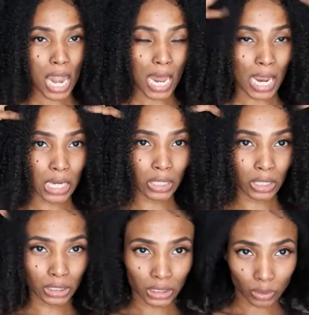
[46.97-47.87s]
Like, I
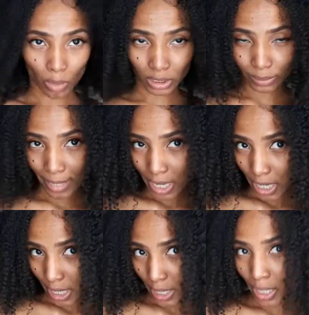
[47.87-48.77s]
literally just washed my
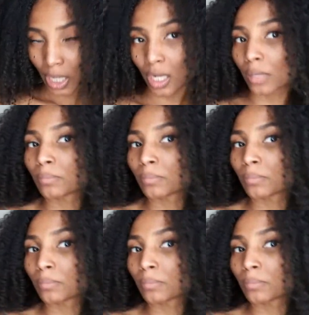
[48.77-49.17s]
hair